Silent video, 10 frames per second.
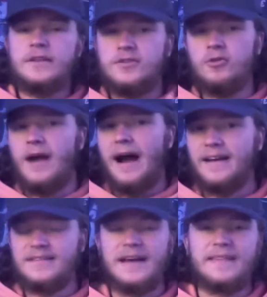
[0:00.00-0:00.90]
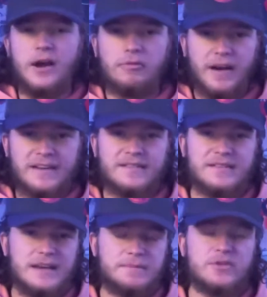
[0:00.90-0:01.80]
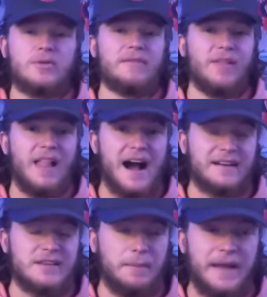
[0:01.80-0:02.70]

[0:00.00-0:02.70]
two guys that they already seem to have locked up.